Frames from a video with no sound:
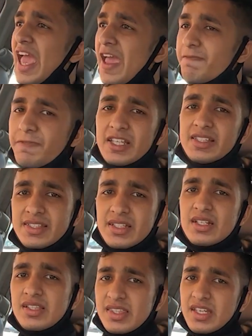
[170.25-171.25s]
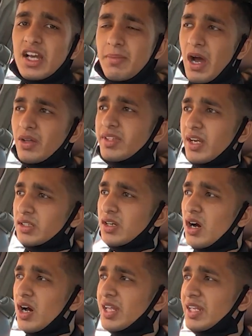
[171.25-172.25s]
every single thing about that
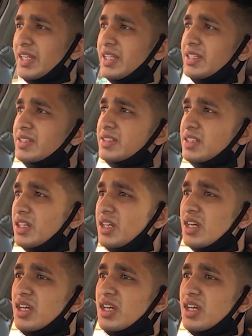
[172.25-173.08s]
car is